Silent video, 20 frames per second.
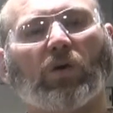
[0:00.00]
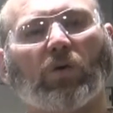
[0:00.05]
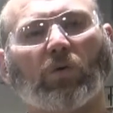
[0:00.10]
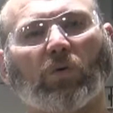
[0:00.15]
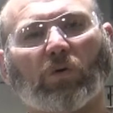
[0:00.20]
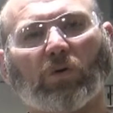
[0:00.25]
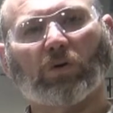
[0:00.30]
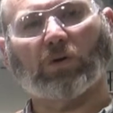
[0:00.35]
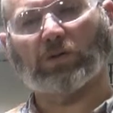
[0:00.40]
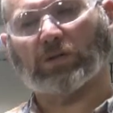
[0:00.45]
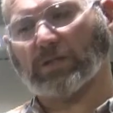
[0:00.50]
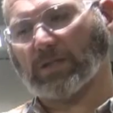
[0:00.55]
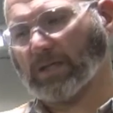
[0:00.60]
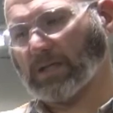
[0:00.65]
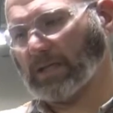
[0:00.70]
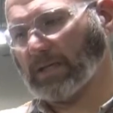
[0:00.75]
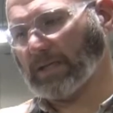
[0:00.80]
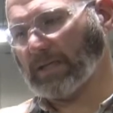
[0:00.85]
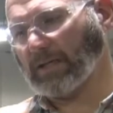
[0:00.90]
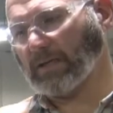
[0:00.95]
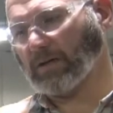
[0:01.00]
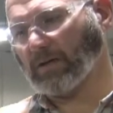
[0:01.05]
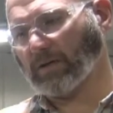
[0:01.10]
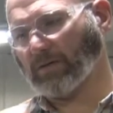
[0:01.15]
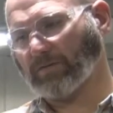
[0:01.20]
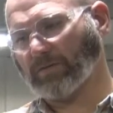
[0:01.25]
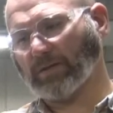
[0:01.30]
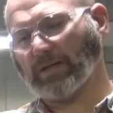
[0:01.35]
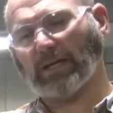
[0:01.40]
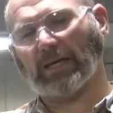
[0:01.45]
or to clean
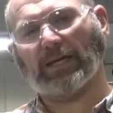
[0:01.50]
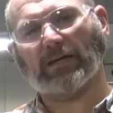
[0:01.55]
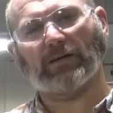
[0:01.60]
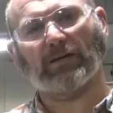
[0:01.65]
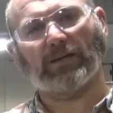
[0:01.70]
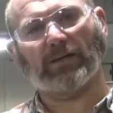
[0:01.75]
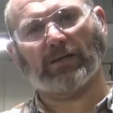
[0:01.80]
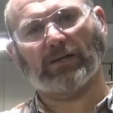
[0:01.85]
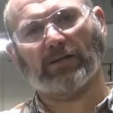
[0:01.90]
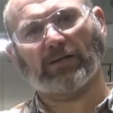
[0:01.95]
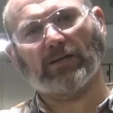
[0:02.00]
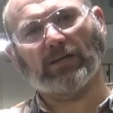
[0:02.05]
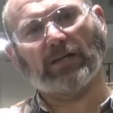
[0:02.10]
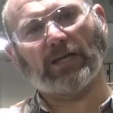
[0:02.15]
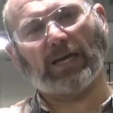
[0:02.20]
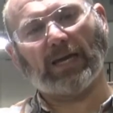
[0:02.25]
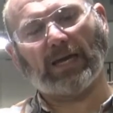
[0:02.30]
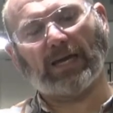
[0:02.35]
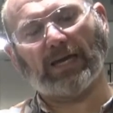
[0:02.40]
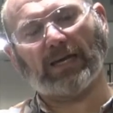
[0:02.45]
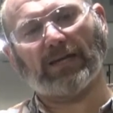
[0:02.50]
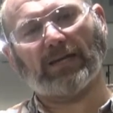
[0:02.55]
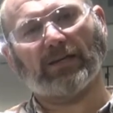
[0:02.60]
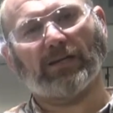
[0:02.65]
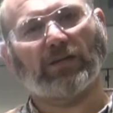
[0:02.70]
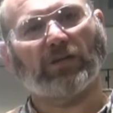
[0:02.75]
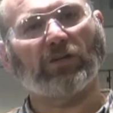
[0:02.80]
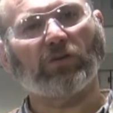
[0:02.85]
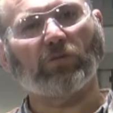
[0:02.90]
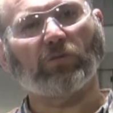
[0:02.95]
off an area,
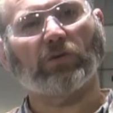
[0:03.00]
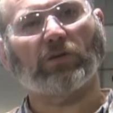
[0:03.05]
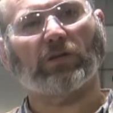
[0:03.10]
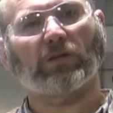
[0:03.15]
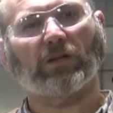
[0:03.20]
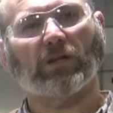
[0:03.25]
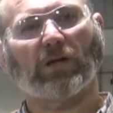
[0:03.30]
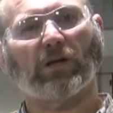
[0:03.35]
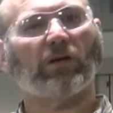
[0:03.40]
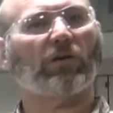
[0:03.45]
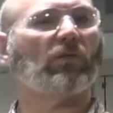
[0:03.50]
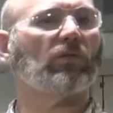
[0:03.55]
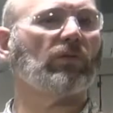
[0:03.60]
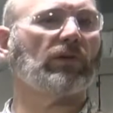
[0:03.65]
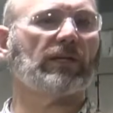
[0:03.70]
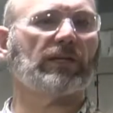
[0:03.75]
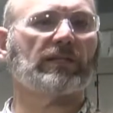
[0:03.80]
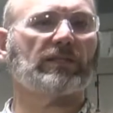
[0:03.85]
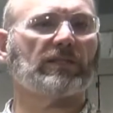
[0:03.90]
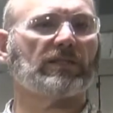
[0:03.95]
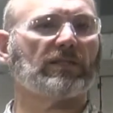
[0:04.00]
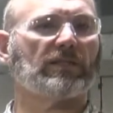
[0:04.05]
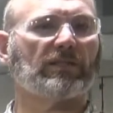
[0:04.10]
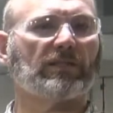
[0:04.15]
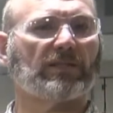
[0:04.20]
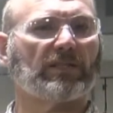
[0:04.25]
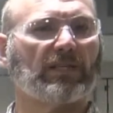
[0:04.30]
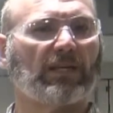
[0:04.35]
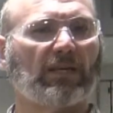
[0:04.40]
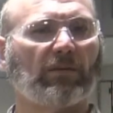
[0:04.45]
and you will always
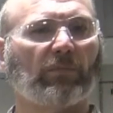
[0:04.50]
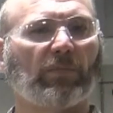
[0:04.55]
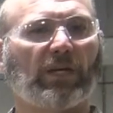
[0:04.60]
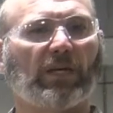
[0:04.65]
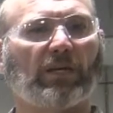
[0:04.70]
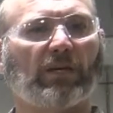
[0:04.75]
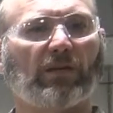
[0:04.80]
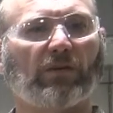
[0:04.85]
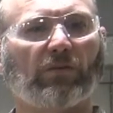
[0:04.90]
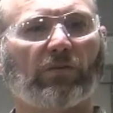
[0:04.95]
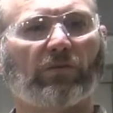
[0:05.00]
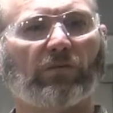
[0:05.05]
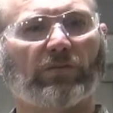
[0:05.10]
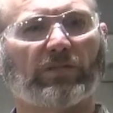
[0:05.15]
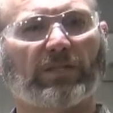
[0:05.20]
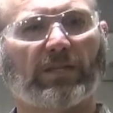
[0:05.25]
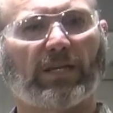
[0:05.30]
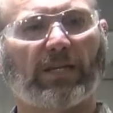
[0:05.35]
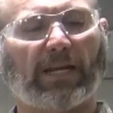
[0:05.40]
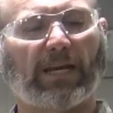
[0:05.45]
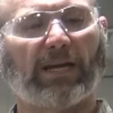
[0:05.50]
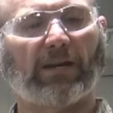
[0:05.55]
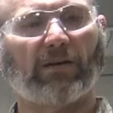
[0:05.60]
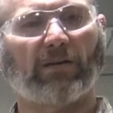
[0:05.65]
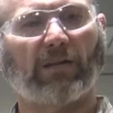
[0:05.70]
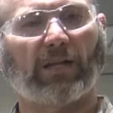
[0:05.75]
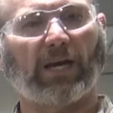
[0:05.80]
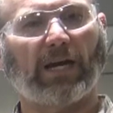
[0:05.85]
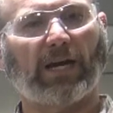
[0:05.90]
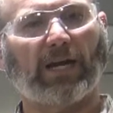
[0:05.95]
see me use an
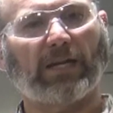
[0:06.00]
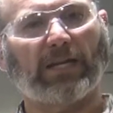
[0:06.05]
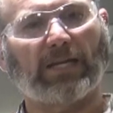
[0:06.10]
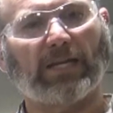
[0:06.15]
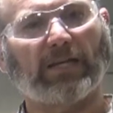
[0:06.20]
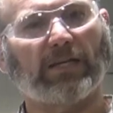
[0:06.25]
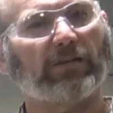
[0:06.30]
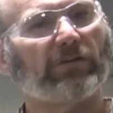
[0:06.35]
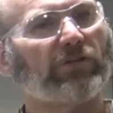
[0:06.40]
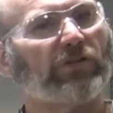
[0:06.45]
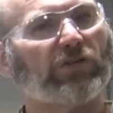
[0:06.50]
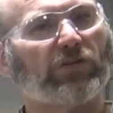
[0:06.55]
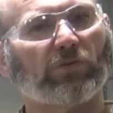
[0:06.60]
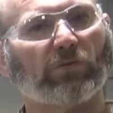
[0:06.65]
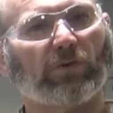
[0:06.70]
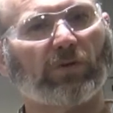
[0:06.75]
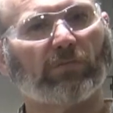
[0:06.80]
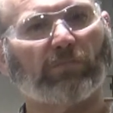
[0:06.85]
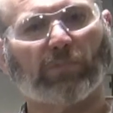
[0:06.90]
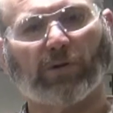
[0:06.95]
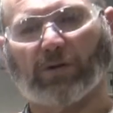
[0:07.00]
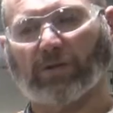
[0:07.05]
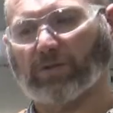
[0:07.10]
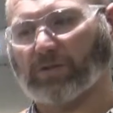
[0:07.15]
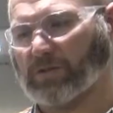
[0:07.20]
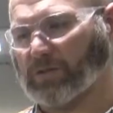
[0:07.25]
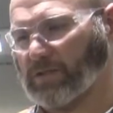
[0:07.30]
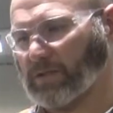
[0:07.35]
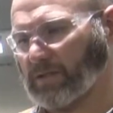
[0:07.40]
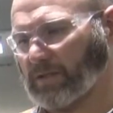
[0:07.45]
airline in short
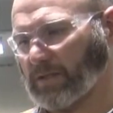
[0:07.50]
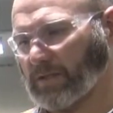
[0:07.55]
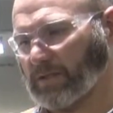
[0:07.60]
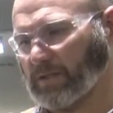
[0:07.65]
bursts, just